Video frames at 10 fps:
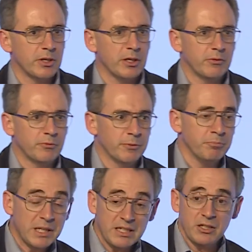For
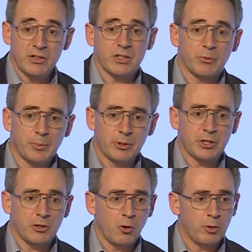many years now, we've been looking
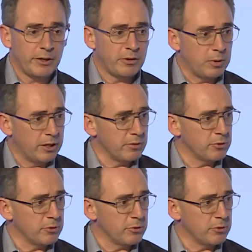at the whole applying